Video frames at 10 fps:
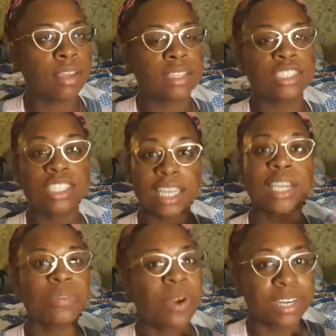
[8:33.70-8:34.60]
just
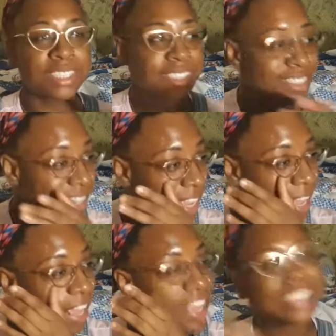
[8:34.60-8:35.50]
getting worse.
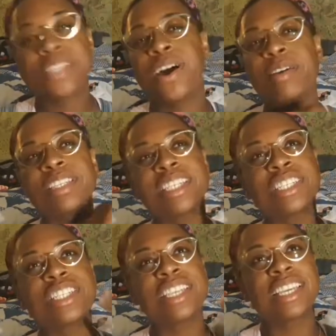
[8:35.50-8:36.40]
So it's like
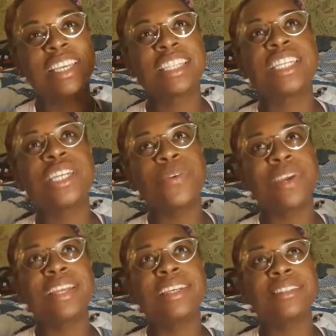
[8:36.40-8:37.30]
just continuing.